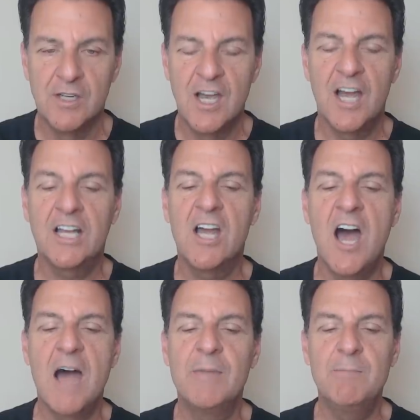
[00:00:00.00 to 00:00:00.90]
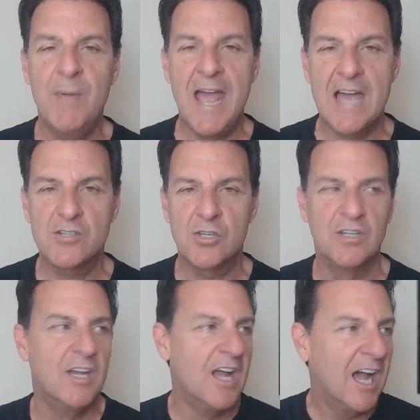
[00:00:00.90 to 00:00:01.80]
a common passion,
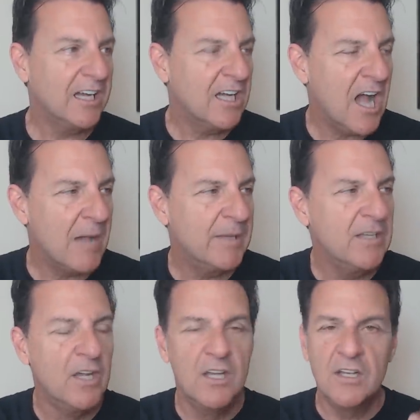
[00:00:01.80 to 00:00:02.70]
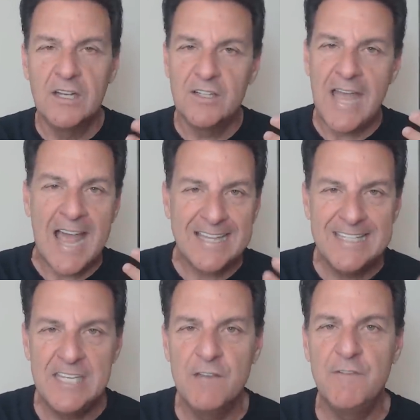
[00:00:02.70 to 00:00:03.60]
a common
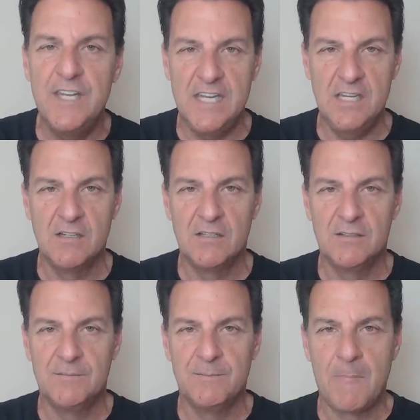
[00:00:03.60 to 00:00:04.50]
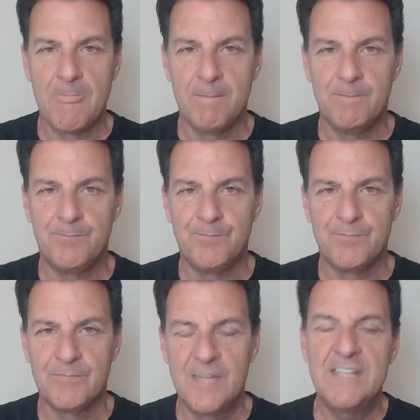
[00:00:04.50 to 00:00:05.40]
activity
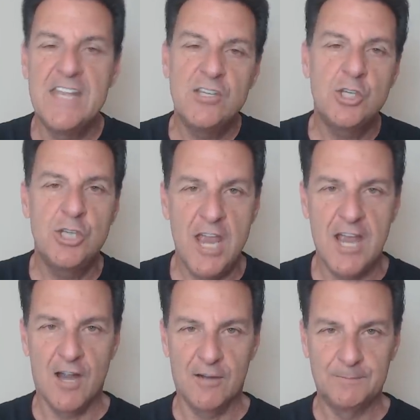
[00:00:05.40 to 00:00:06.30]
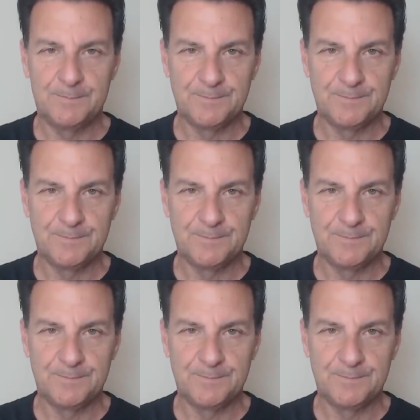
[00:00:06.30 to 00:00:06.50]
that they share.